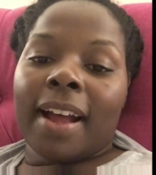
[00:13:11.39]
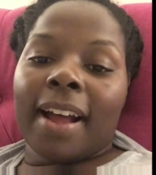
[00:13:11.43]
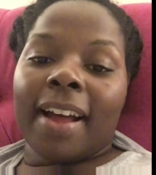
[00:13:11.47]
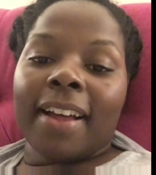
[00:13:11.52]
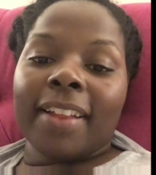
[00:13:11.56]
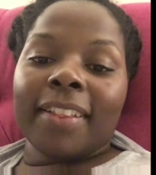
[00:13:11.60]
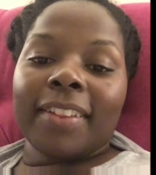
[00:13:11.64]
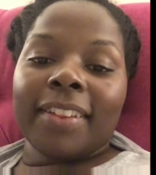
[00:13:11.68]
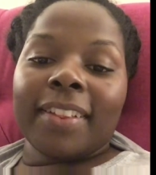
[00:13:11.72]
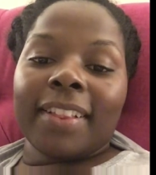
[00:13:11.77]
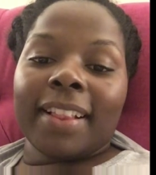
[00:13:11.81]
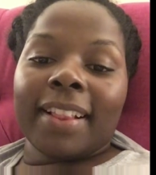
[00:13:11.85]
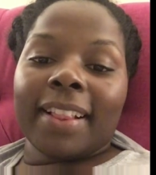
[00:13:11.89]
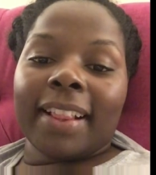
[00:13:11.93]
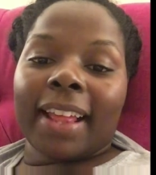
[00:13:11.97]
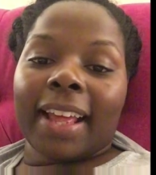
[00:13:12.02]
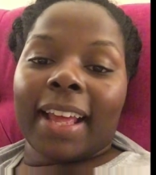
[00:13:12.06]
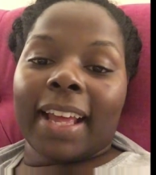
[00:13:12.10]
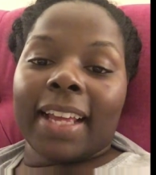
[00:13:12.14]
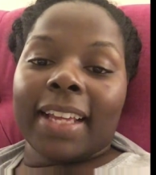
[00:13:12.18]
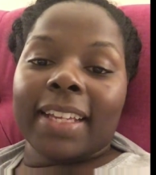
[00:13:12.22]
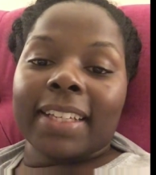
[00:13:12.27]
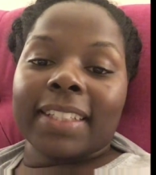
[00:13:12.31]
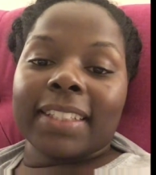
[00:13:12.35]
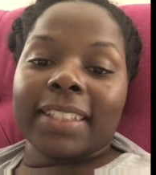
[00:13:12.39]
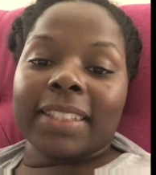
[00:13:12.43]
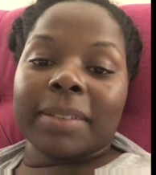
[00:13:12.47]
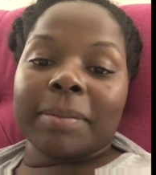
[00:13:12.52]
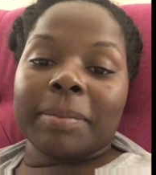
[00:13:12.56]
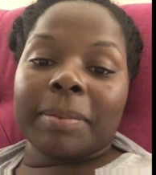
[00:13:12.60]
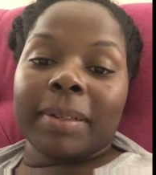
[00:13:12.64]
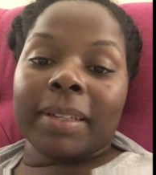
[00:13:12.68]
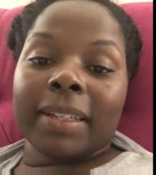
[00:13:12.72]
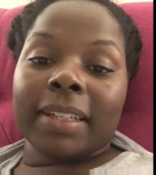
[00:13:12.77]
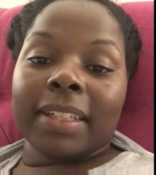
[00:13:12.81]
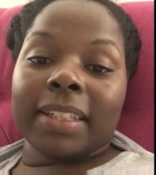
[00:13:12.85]
Other than that, it's
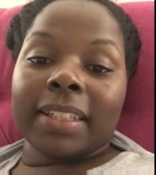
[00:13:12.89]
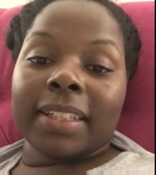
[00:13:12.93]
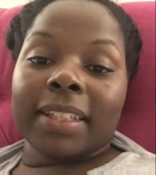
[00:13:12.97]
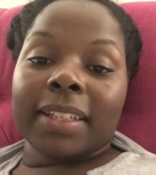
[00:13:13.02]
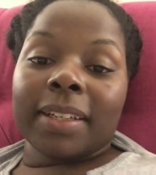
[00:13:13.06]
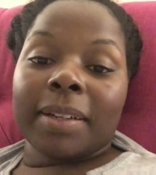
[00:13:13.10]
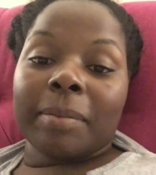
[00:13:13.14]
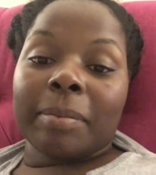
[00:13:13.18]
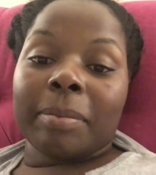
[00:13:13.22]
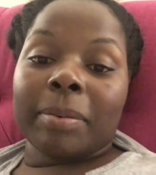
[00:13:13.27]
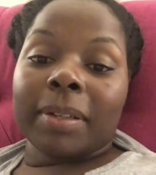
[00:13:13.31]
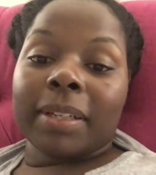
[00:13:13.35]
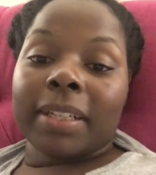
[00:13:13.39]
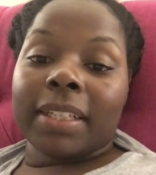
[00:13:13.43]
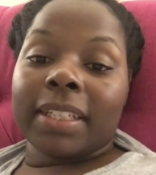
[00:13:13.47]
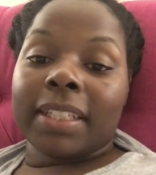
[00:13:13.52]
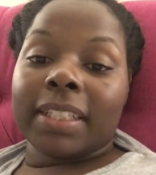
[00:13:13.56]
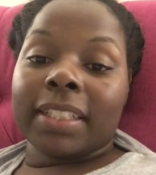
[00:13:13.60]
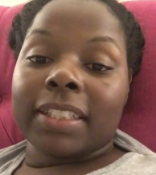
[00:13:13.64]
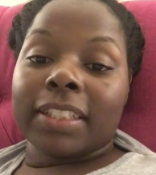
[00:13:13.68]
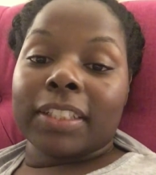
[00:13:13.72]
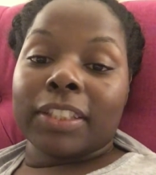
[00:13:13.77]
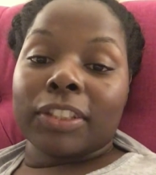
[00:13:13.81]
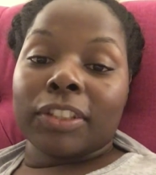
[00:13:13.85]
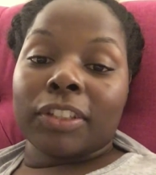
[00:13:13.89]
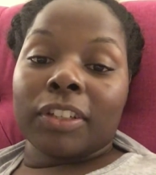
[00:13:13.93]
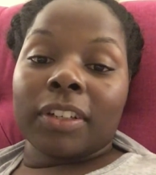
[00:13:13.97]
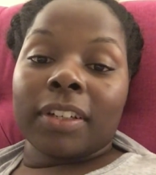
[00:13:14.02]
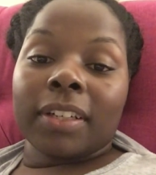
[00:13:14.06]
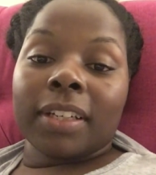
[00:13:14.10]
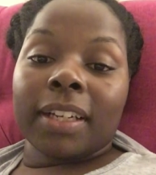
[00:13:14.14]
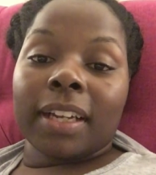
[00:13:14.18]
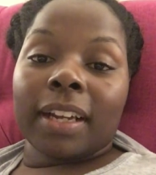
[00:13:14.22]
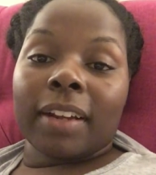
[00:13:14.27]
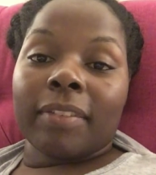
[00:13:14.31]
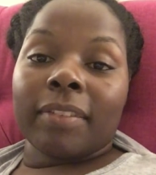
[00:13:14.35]
been a pretty decent
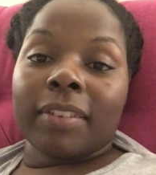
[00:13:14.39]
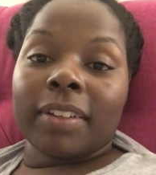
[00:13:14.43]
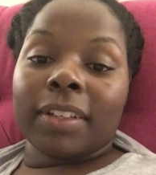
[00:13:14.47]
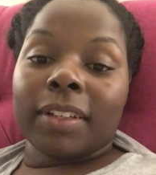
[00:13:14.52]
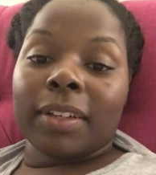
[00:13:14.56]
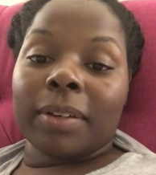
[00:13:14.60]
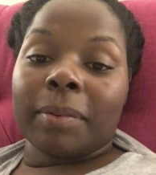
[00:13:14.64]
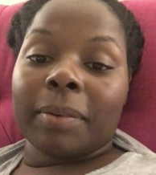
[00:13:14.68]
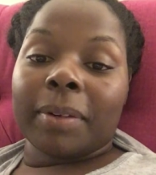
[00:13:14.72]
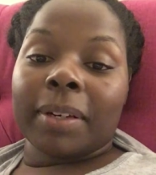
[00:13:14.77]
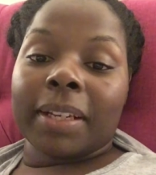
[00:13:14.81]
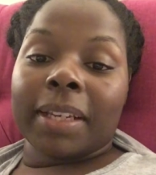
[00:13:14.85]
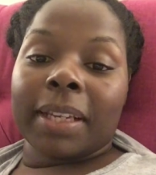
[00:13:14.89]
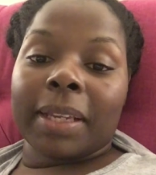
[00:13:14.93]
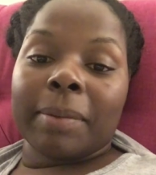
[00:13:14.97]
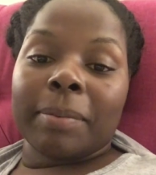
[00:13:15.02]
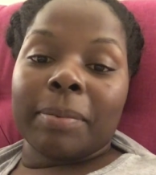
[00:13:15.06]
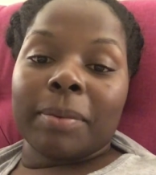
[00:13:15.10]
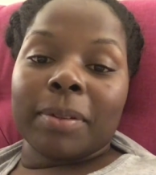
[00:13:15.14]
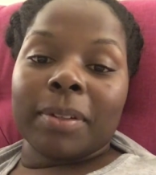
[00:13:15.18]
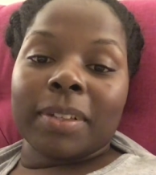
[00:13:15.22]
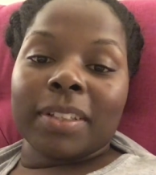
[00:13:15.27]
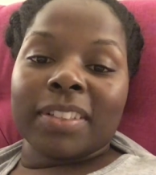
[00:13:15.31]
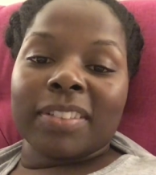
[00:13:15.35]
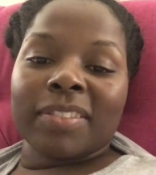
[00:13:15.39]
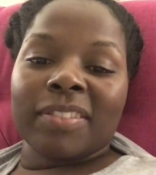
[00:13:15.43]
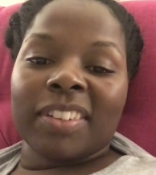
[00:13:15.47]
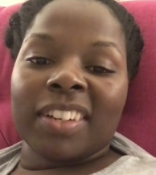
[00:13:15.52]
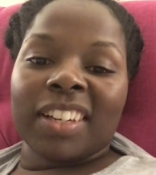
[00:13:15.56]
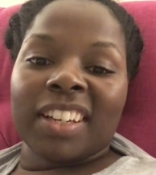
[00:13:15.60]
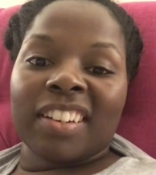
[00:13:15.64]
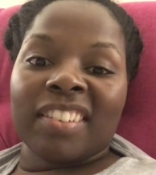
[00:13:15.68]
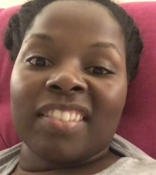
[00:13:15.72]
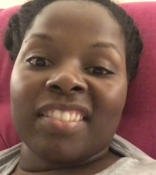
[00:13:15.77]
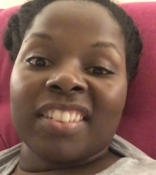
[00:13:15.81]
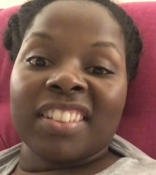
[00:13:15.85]
journey. I really don't want to keep you. This
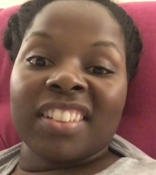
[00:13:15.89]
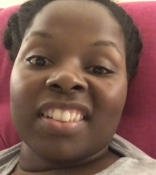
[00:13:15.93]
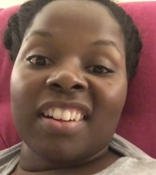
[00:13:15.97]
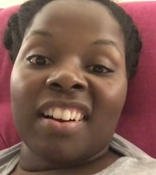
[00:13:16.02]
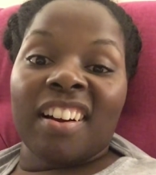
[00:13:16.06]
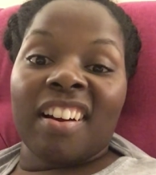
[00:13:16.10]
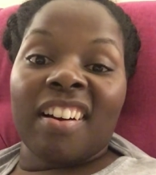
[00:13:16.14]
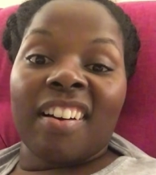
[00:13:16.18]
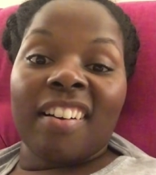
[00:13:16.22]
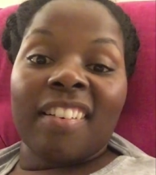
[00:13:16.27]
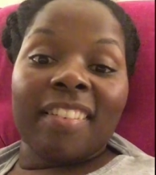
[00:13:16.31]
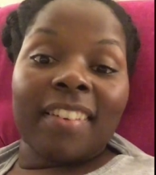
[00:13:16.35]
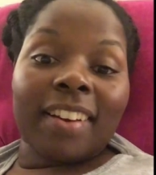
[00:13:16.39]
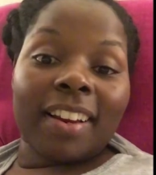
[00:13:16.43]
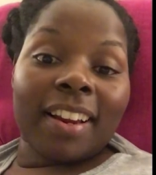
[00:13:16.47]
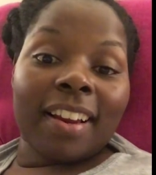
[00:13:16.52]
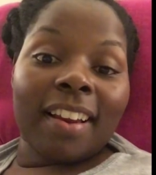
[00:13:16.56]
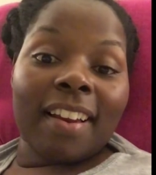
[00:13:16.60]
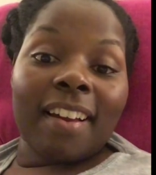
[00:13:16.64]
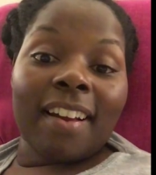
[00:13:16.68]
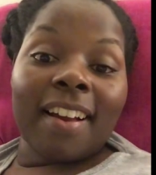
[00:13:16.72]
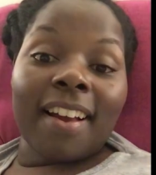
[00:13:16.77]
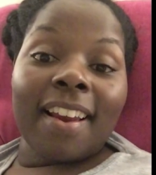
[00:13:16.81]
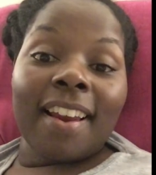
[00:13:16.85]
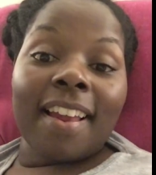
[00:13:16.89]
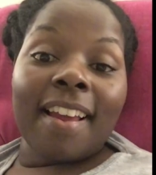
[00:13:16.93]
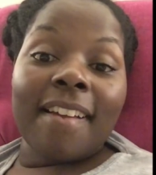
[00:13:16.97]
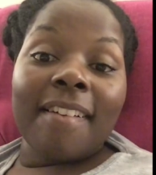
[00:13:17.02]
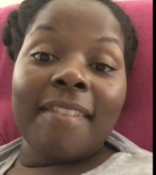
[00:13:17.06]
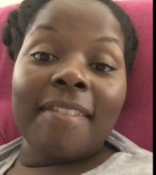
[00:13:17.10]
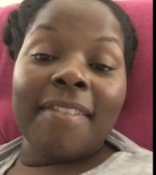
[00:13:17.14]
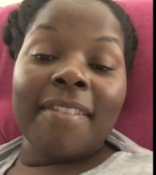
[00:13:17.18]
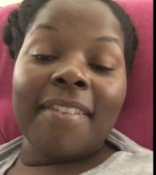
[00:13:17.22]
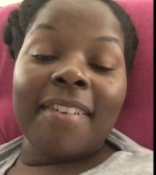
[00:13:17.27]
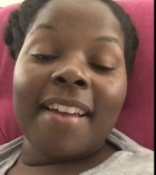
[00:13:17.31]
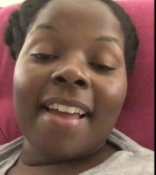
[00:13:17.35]
video is already long
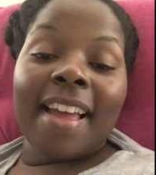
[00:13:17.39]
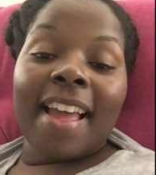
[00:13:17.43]
enough.